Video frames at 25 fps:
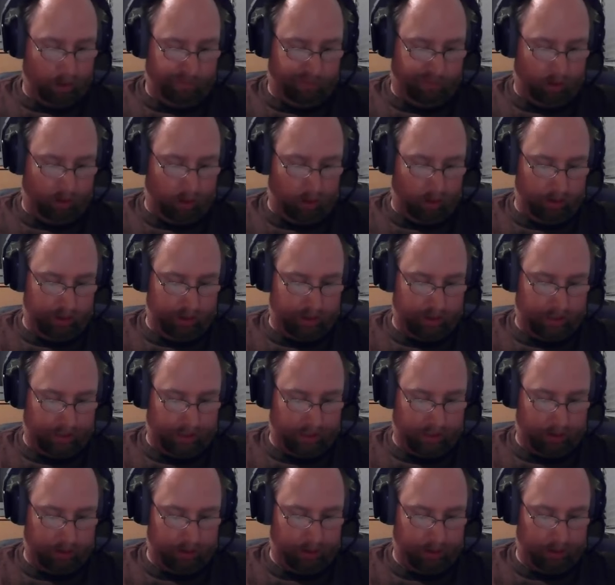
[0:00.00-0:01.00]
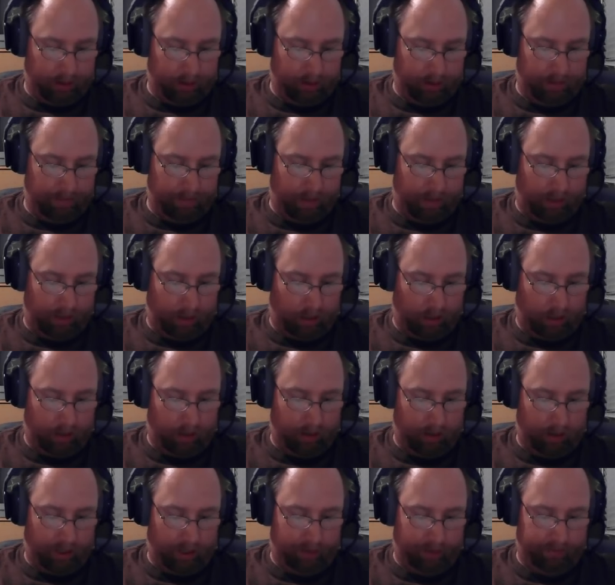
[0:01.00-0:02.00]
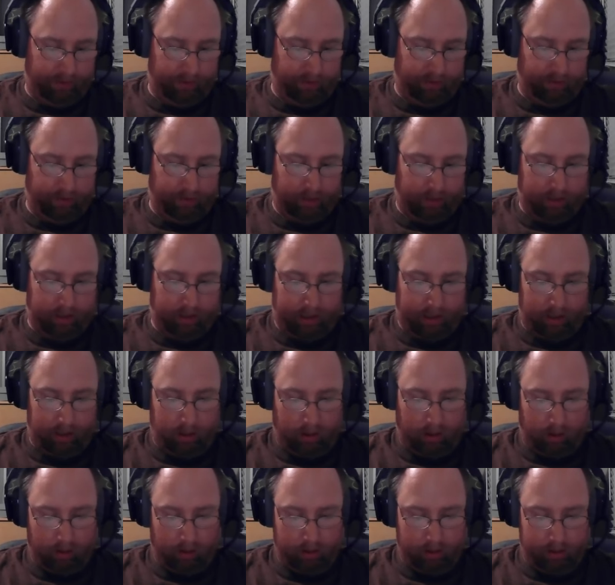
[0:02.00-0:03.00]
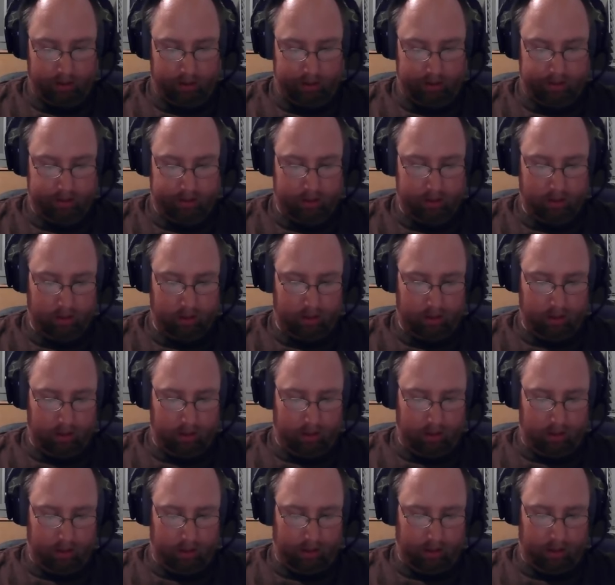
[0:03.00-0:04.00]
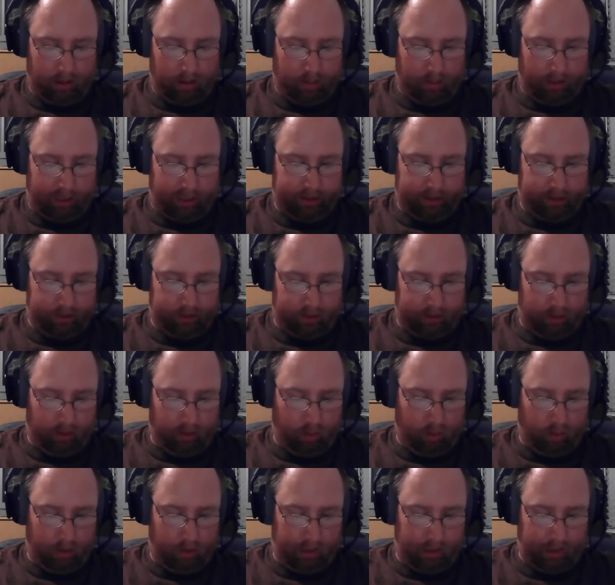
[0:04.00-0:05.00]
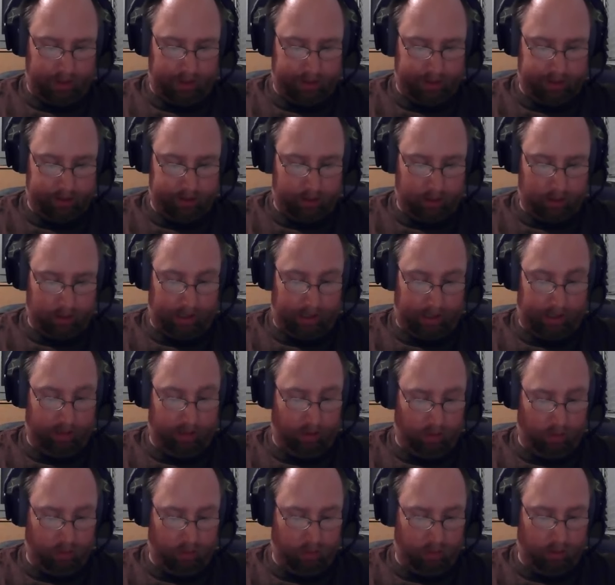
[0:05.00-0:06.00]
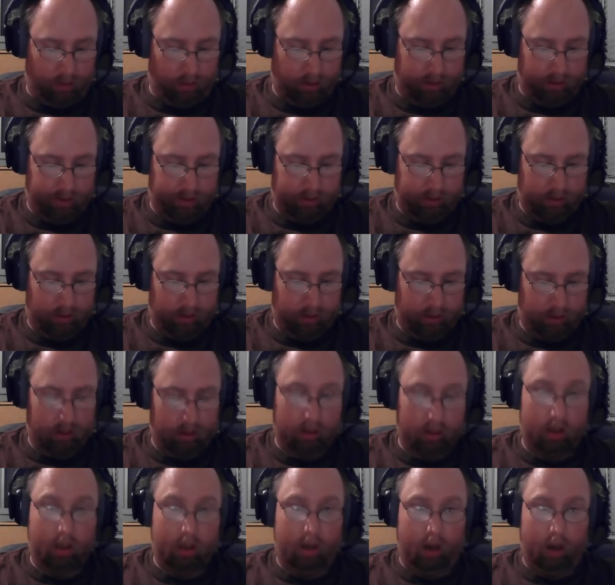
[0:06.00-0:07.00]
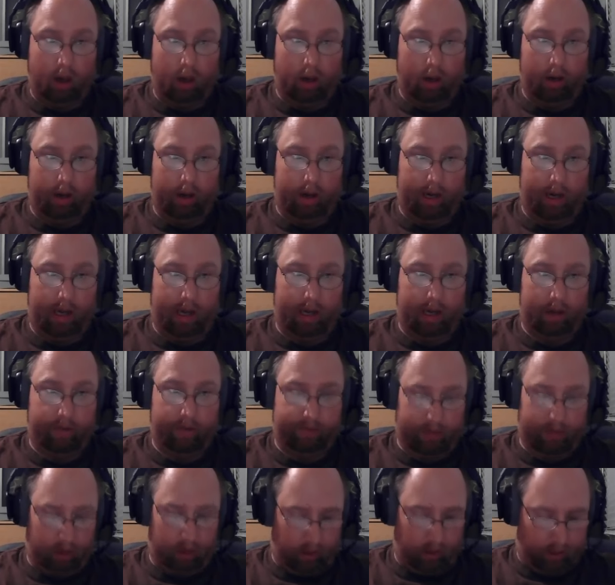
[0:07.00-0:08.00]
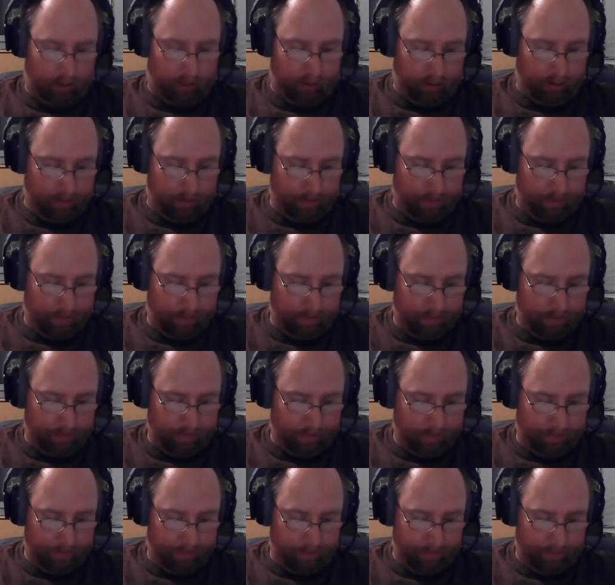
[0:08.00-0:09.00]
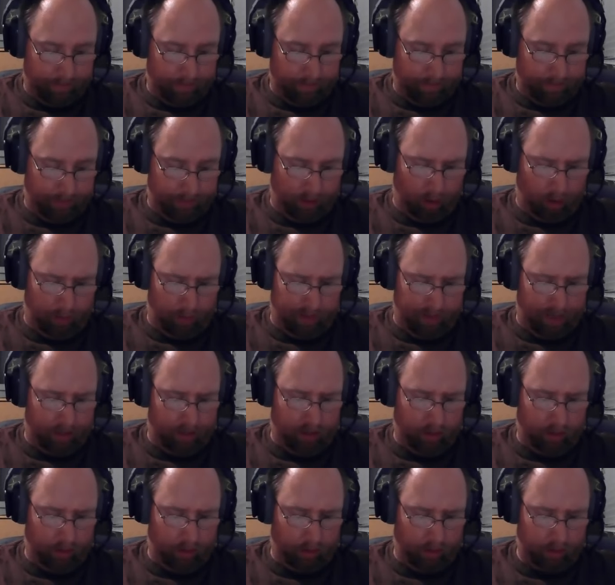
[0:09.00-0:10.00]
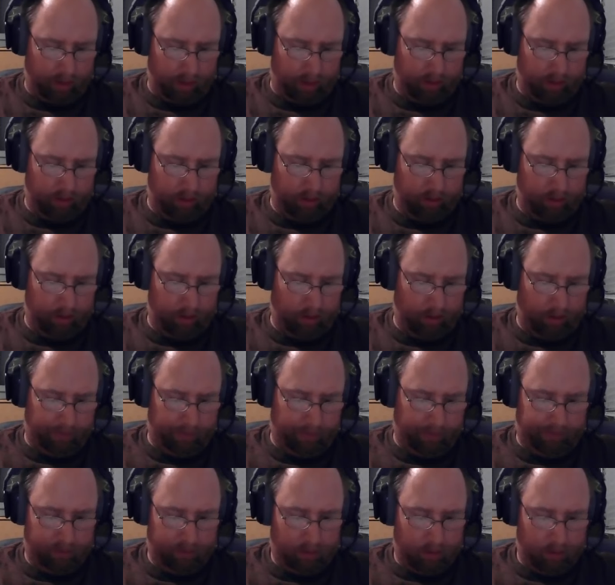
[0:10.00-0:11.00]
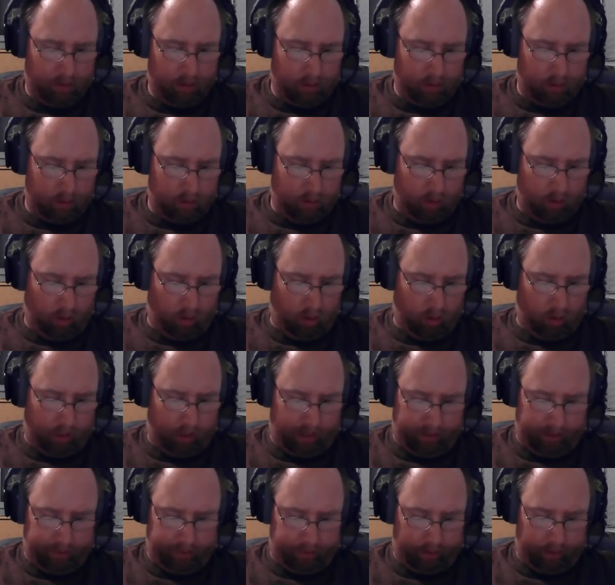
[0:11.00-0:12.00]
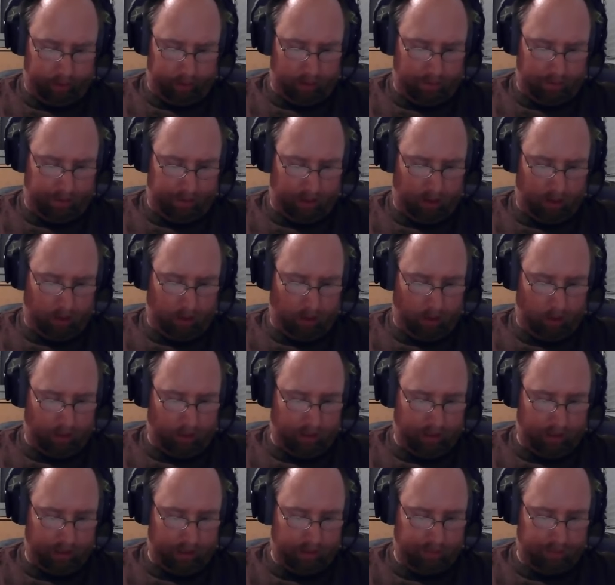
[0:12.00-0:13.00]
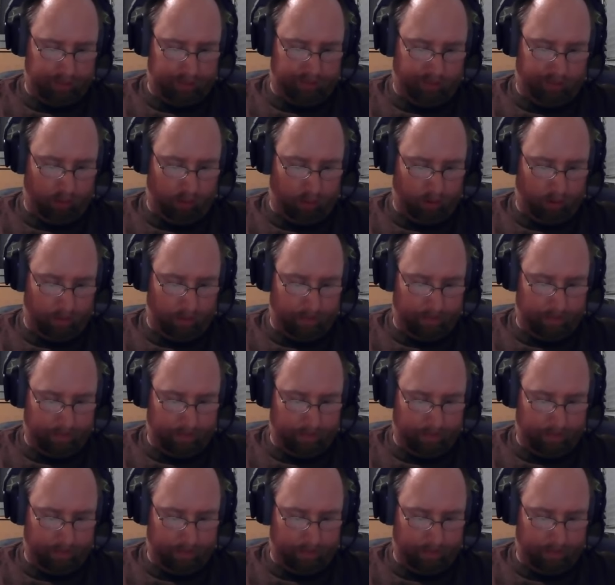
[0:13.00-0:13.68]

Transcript: For all this I consider in my heart, even to declare all this, that the righteous and the wise and their works are in the hand of God. No man knoweth either love or hatred by all that is before them.